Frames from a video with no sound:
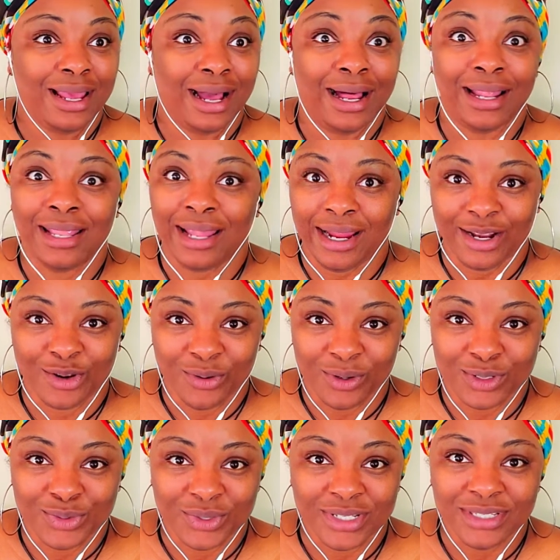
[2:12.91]
a lot of
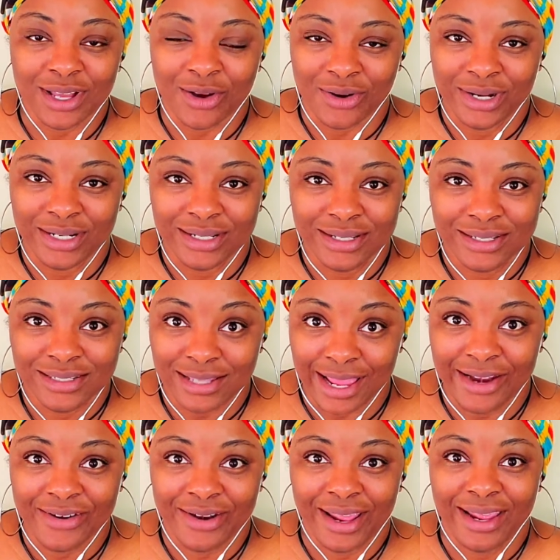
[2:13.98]
groceries on
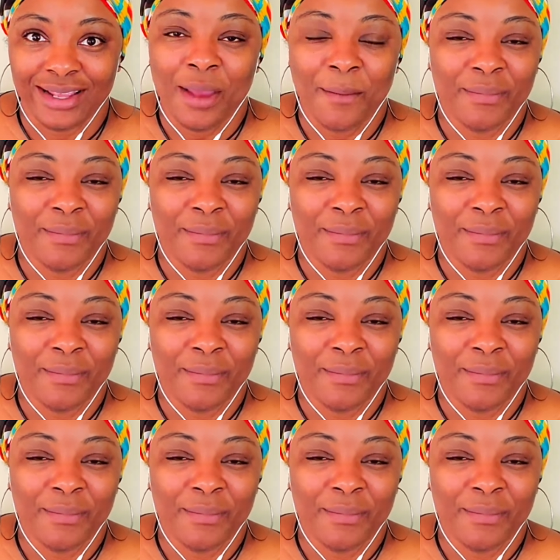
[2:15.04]
Saturday.